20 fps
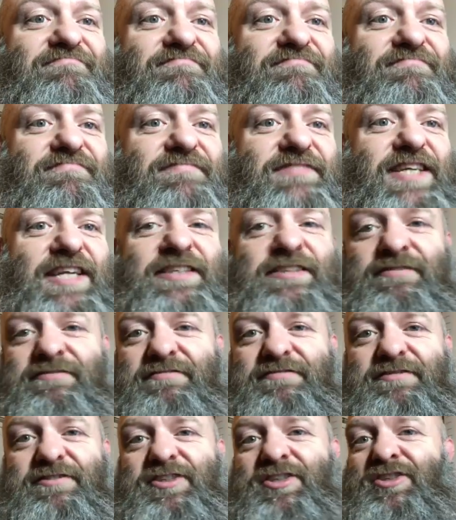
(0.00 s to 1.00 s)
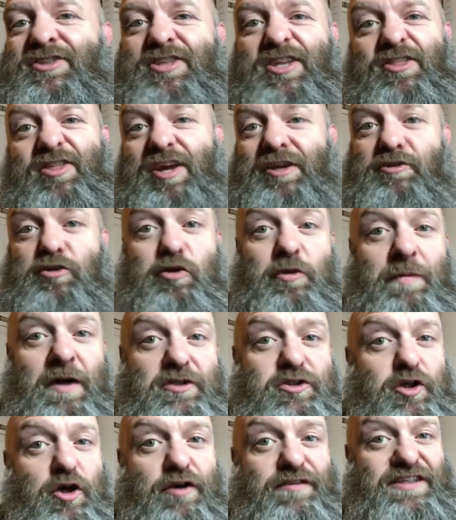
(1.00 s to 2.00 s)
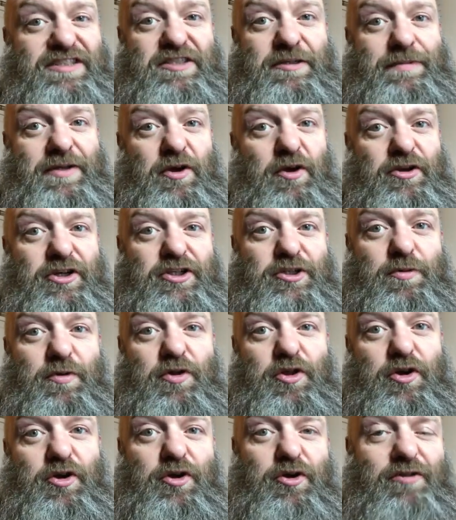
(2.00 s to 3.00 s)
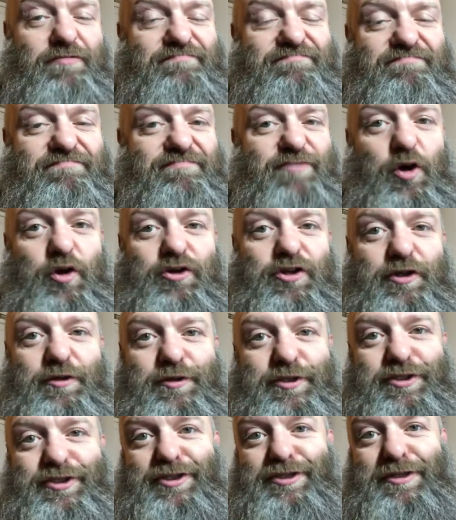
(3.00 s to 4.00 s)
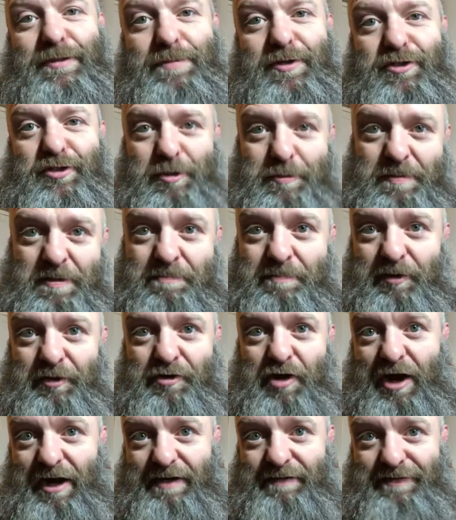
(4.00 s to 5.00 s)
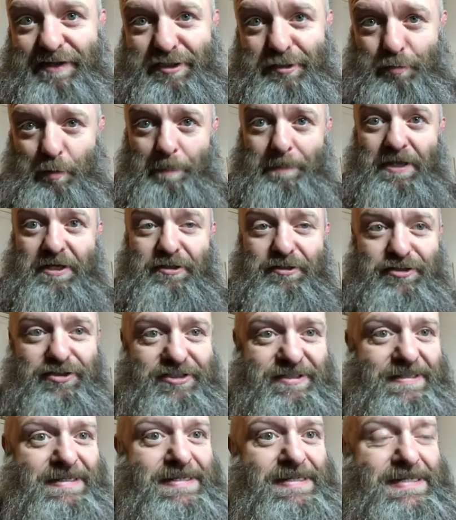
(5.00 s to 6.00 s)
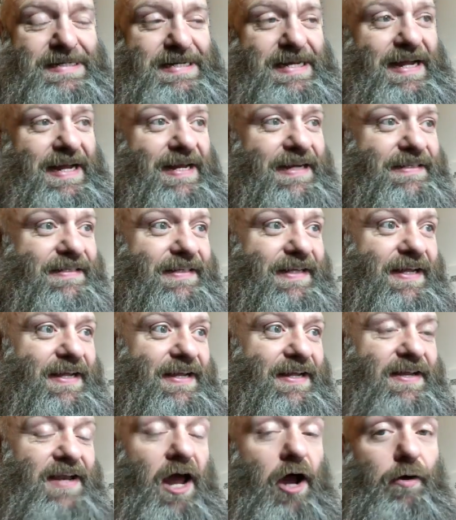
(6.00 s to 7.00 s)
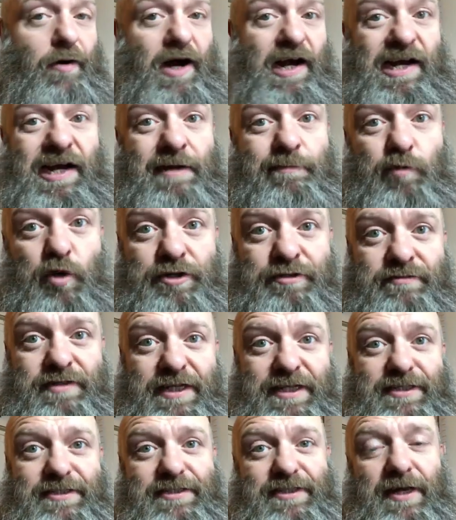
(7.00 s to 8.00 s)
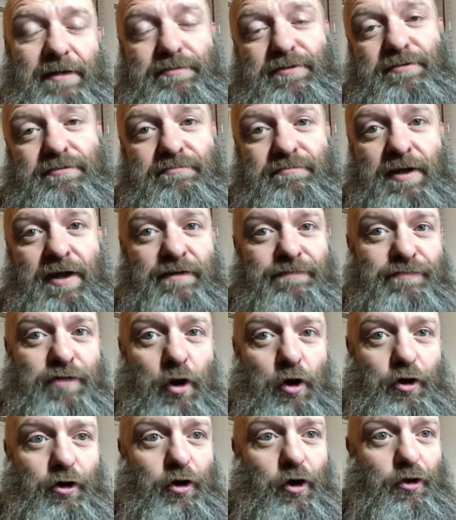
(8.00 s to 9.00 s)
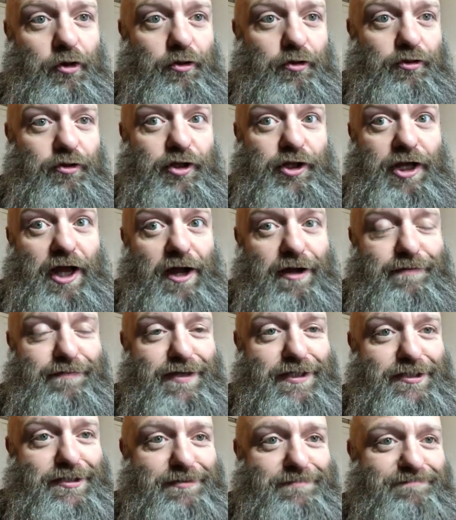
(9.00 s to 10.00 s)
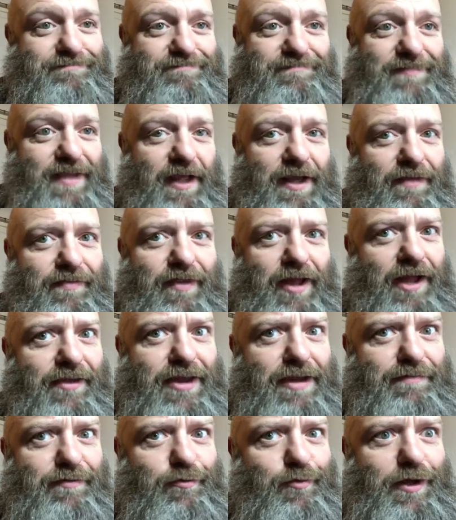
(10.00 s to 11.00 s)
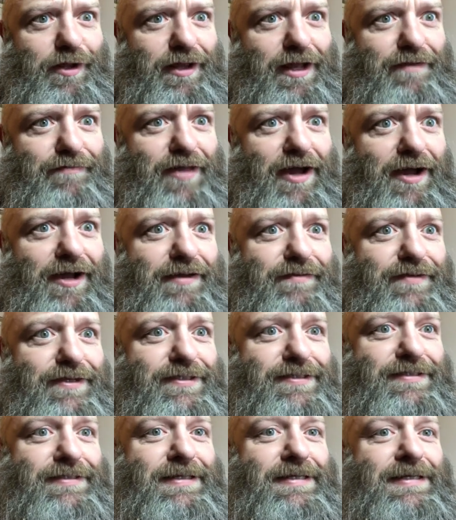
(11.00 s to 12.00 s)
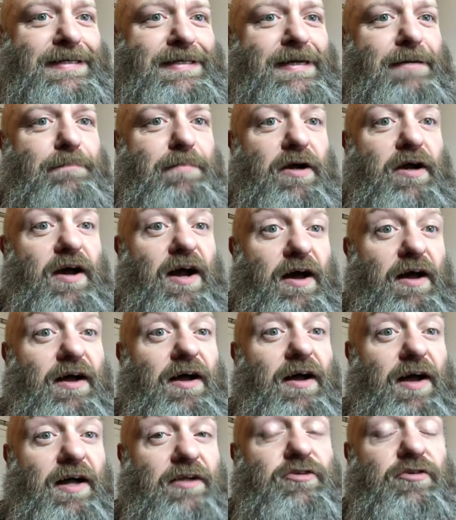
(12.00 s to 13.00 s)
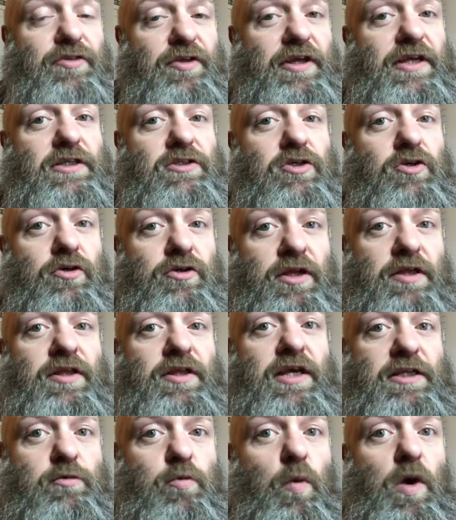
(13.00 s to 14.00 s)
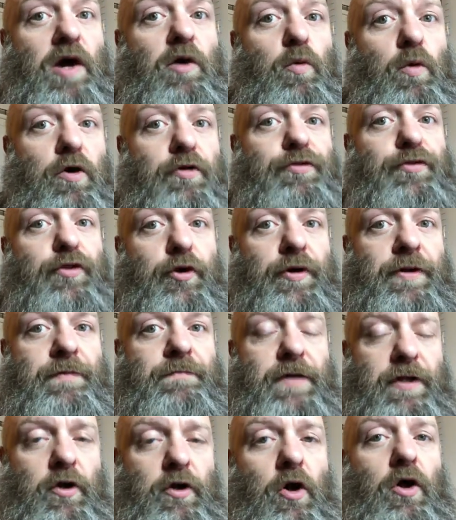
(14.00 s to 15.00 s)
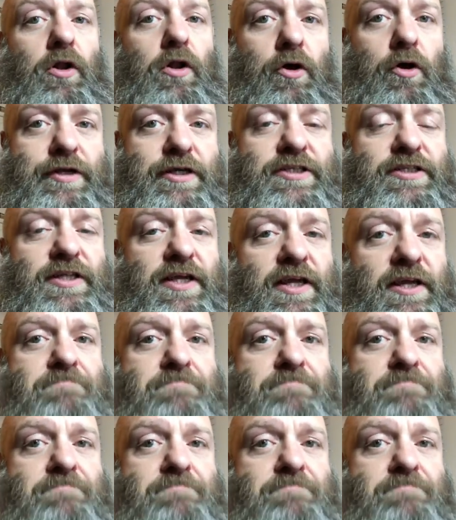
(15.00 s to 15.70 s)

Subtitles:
didn't used to think too much of it, to be honest with you. Thought it was just a bunch of people on high vis with beards, and now I am one, except I've not got the high vis, and I never will have the high vis. But I do think it's good. I think it's well worth doing. In all honesty,